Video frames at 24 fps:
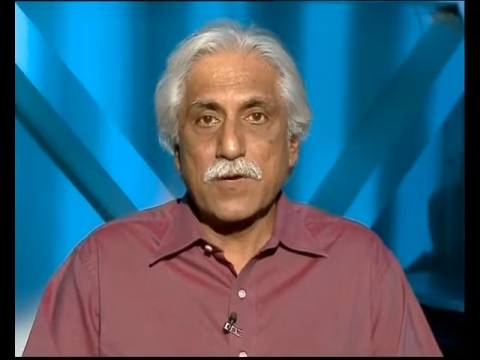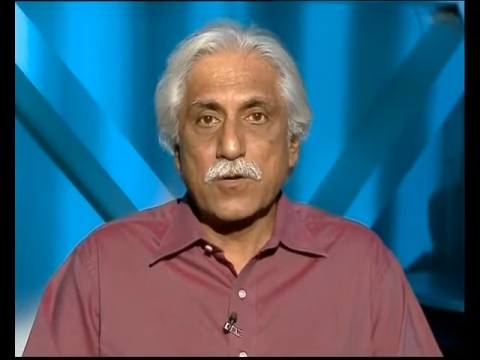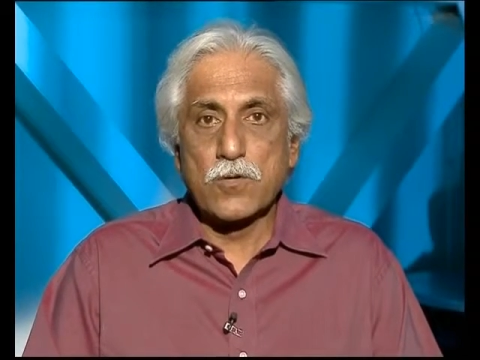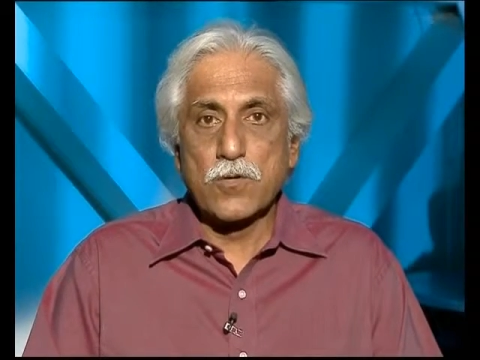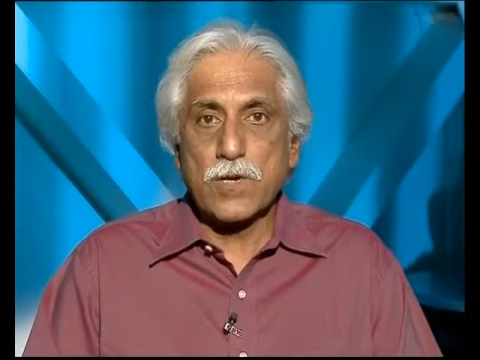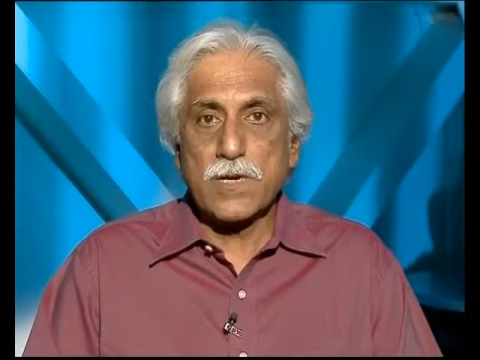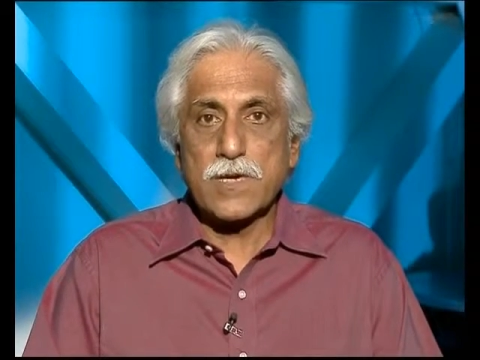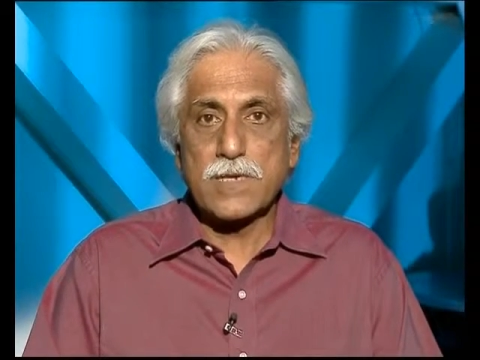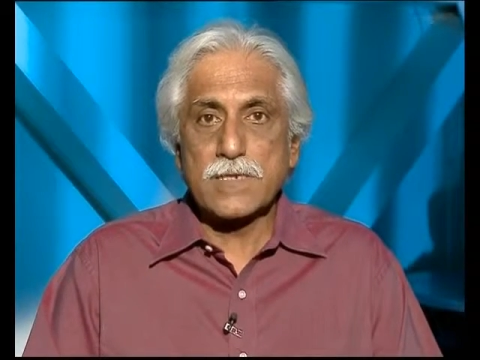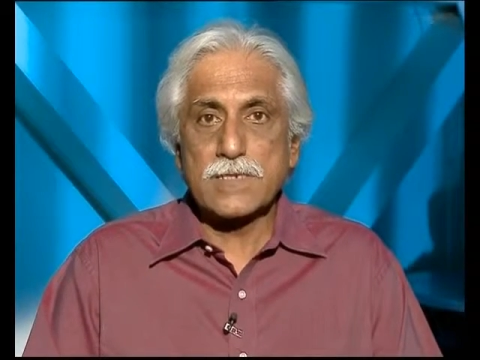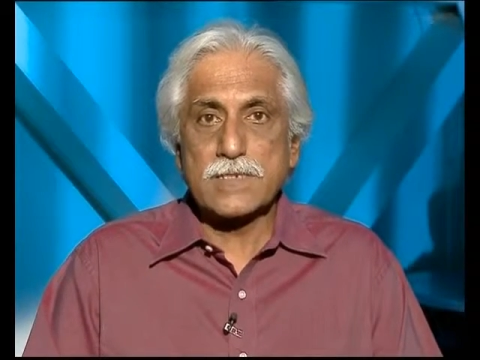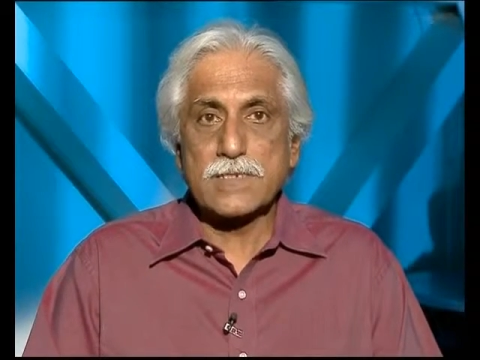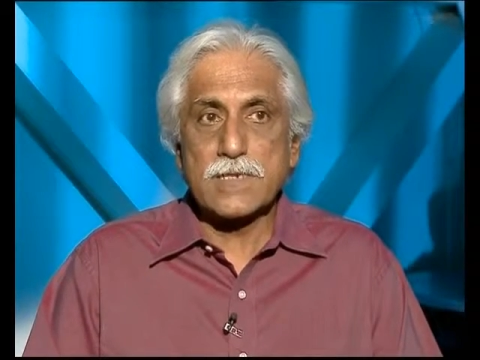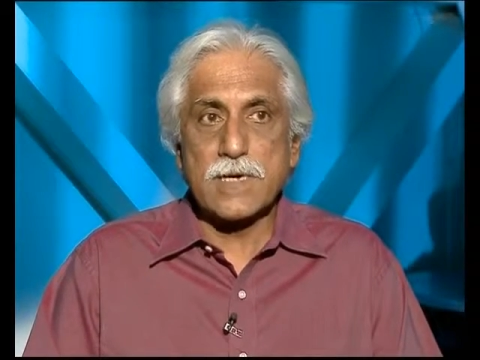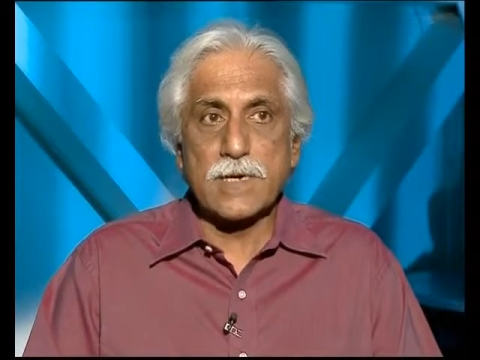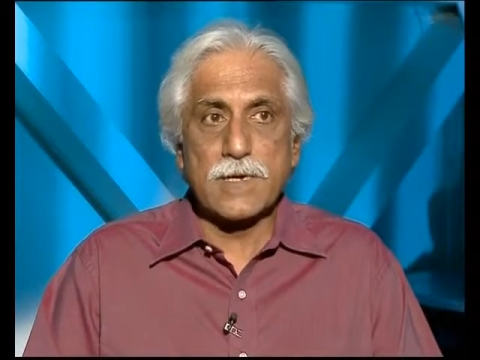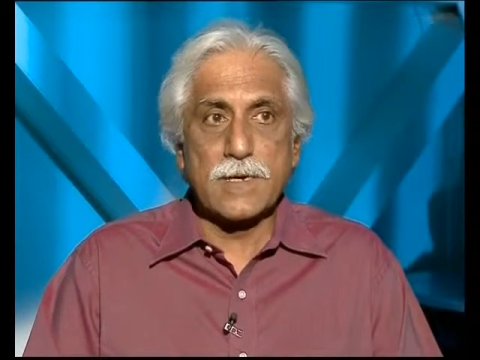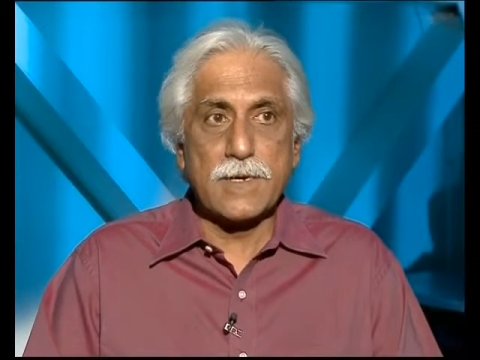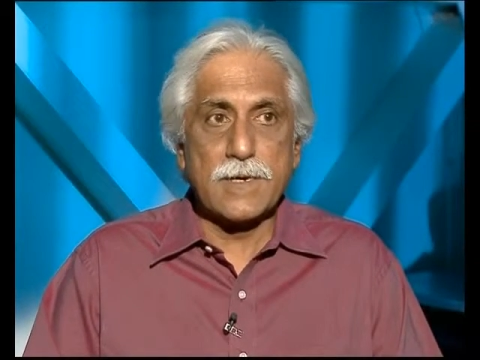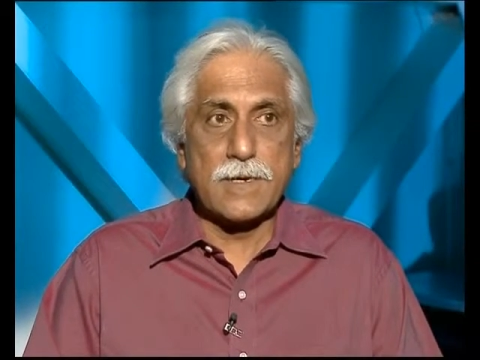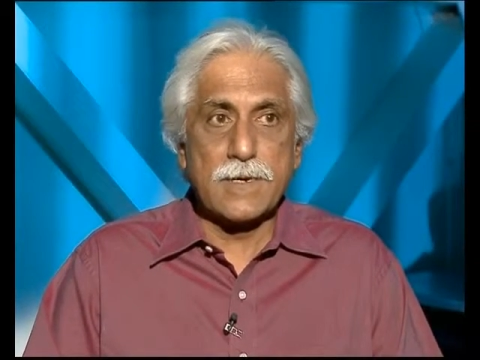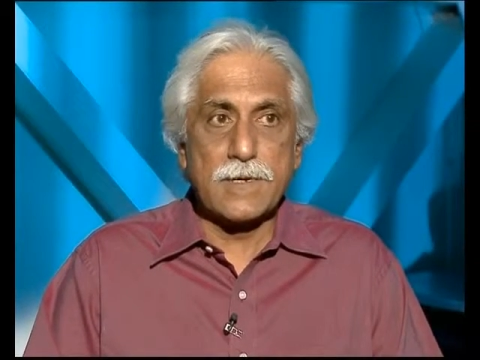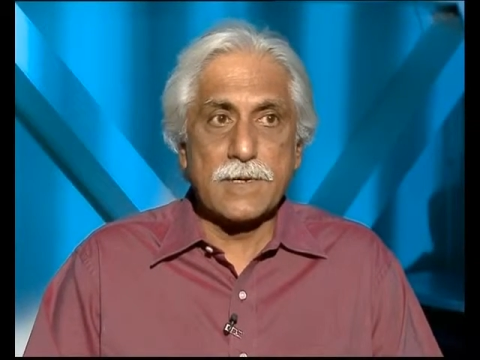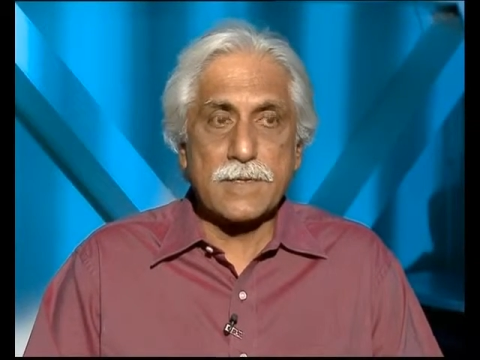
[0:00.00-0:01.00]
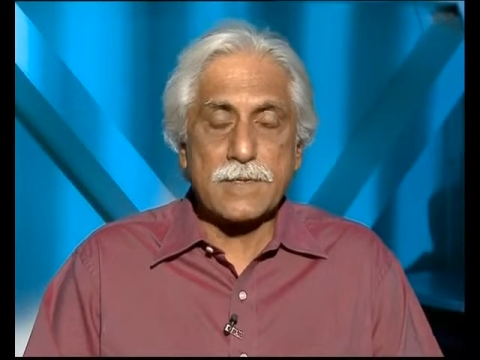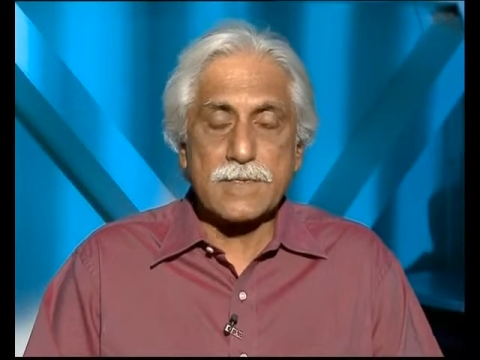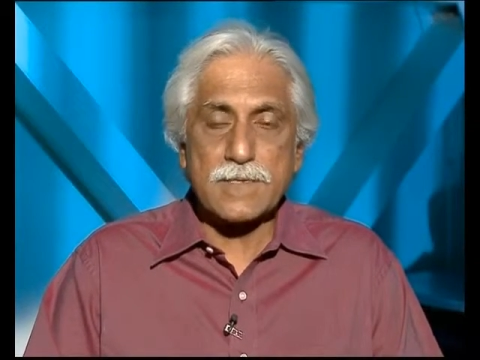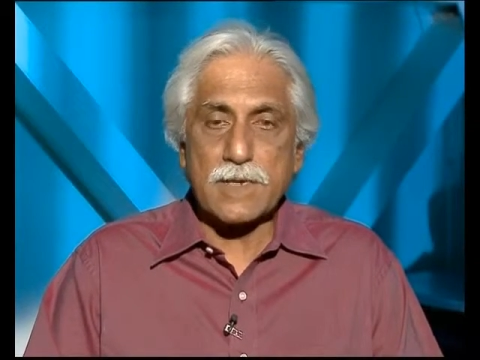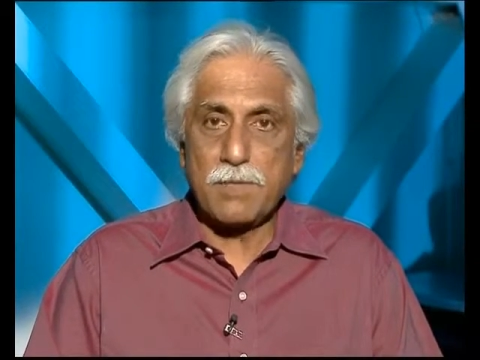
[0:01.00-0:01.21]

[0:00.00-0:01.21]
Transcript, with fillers: Cook is uh,